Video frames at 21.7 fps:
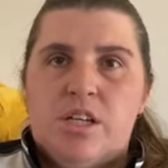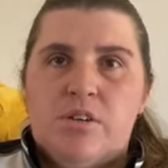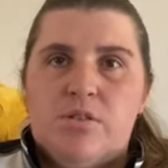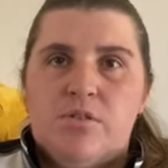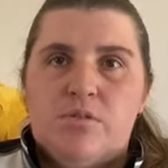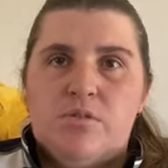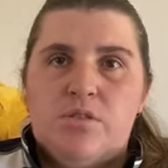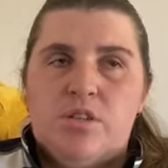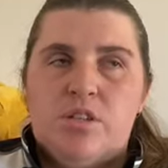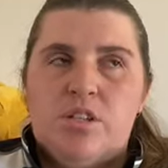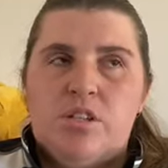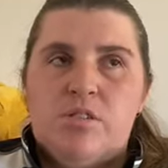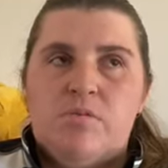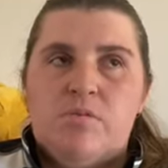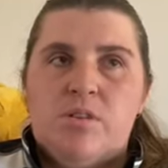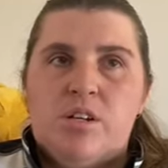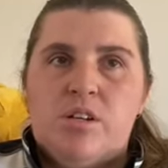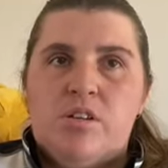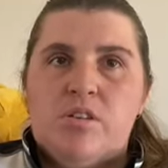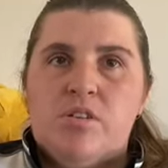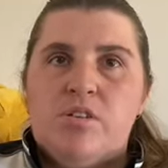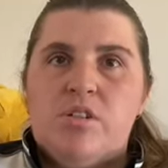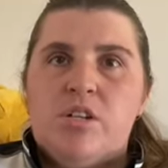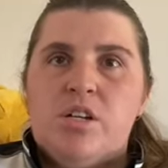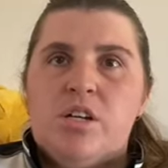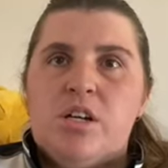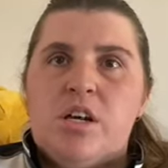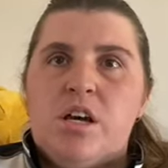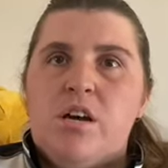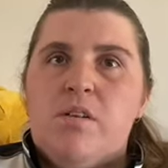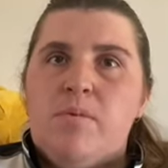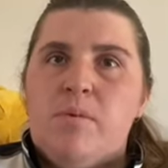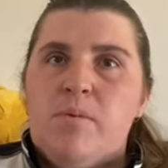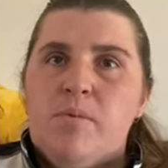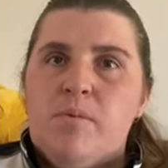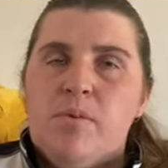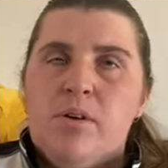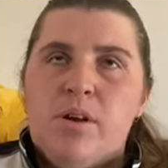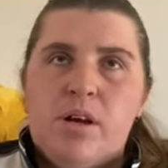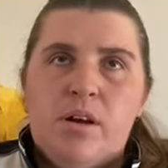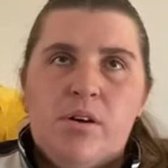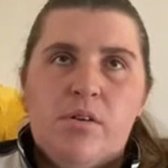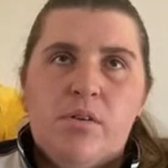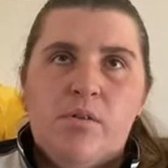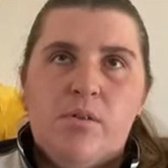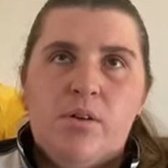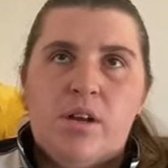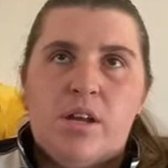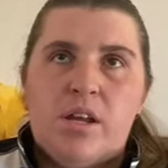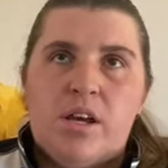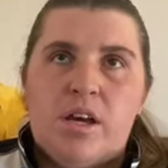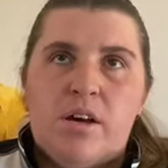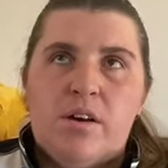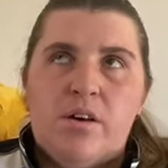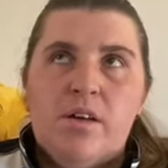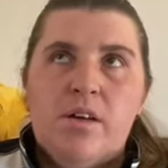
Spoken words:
or assistive technology. I can't remember what I called it now.